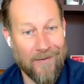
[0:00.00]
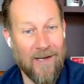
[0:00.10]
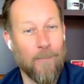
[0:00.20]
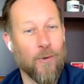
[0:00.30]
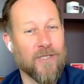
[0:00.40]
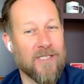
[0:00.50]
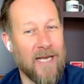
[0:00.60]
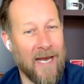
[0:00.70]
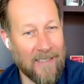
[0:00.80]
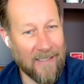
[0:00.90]
than a more
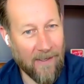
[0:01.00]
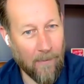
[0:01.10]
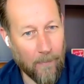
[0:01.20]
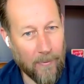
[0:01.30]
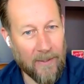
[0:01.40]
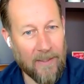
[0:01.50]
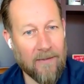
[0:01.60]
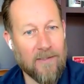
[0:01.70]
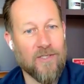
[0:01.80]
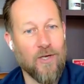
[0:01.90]
steady company
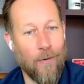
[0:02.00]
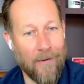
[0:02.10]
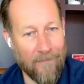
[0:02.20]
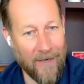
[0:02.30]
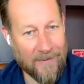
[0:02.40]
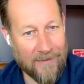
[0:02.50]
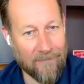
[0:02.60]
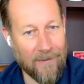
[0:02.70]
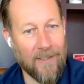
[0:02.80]
that's not investing, right?